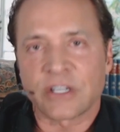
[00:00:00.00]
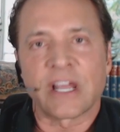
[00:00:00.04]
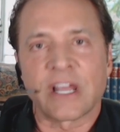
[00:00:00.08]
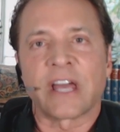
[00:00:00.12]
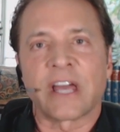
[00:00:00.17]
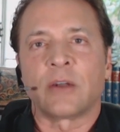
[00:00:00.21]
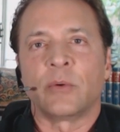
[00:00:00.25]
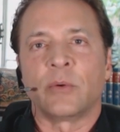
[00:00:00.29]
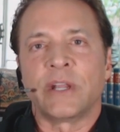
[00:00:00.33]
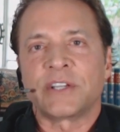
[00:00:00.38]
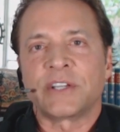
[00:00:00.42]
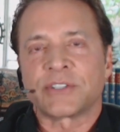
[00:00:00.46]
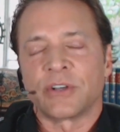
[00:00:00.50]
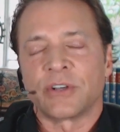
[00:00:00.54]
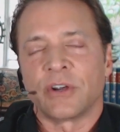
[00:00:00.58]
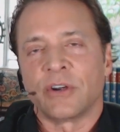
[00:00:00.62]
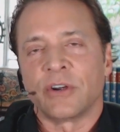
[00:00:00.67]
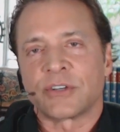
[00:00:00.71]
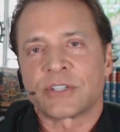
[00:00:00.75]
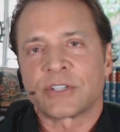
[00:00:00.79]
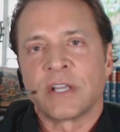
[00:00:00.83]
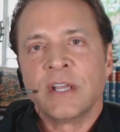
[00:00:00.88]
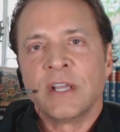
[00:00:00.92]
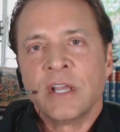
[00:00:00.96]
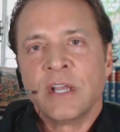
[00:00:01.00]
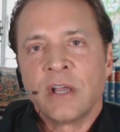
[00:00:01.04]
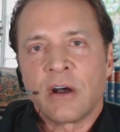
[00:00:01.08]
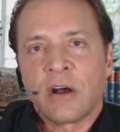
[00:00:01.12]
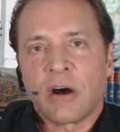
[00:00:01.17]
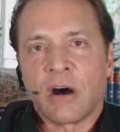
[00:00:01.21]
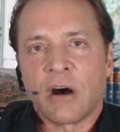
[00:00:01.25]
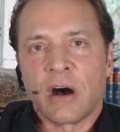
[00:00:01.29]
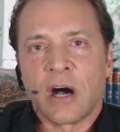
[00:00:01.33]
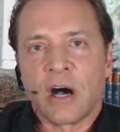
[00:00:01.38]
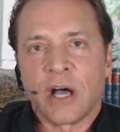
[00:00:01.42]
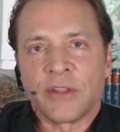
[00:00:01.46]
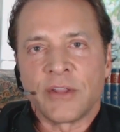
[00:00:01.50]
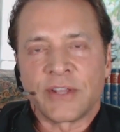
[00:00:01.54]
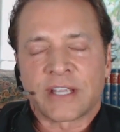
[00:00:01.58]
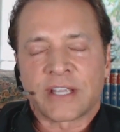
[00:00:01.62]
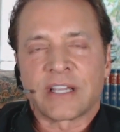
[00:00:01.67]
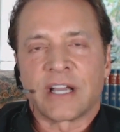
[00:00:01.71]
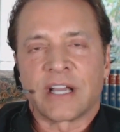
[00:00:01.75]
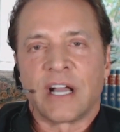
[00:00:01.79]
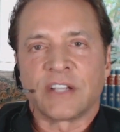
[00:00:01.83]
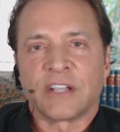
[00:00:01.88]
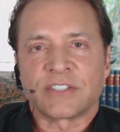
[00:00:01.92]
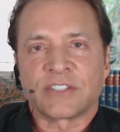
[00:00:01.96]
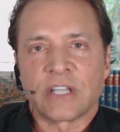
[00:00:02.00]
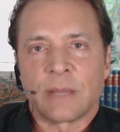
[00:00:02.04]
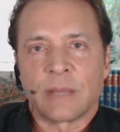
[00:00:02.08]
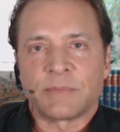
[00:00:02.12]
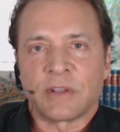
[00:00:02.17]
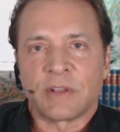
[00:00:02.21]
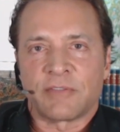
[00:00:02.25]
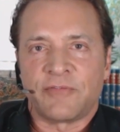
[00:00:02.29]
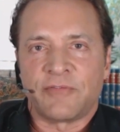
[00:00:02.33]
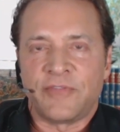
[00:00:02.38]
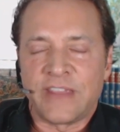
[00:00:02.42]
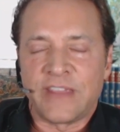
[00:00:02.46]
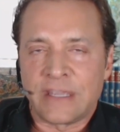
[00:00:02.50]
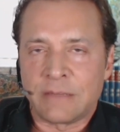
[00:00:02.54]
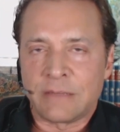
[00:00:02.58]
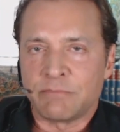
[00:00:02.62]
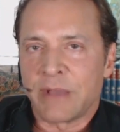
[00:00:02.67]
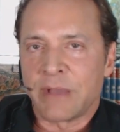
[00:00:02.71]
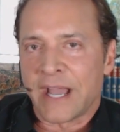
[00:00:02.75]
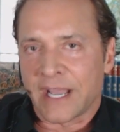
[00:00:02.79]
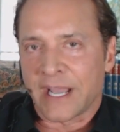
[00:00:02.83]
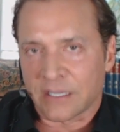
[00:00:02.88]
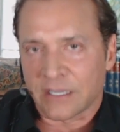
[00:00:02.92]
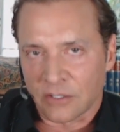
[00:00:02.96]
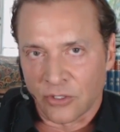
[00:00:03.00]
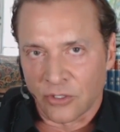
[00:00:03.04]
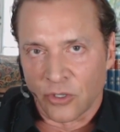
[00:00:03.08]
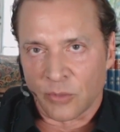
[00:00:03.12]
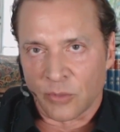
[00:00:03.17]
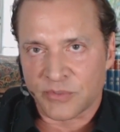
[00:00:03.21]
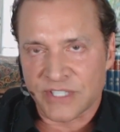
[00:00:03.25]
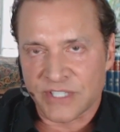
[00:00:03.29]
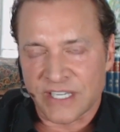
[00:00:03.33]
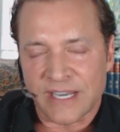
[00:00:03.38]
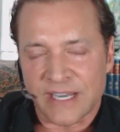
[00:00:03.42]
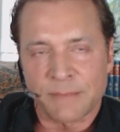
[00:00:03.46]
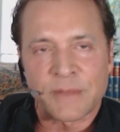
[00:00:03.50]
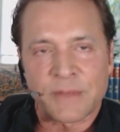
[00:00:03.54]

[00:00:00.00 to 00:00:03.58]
there's a lot of research on the concept of feedback loops,